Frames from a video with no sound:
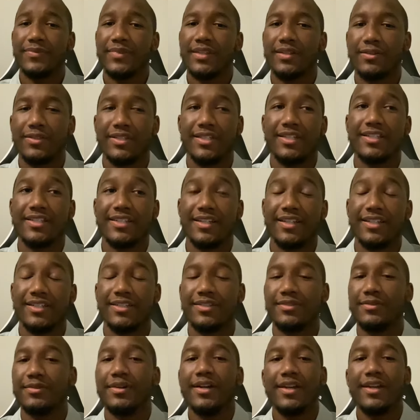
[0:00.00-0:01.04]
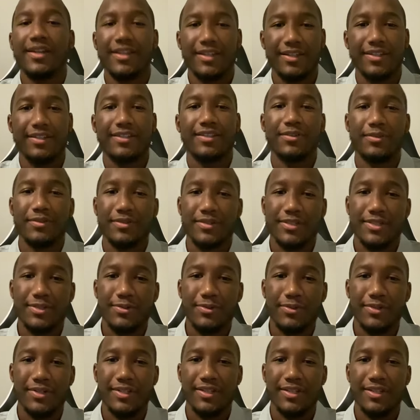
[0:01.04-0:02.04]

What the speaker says: Scoring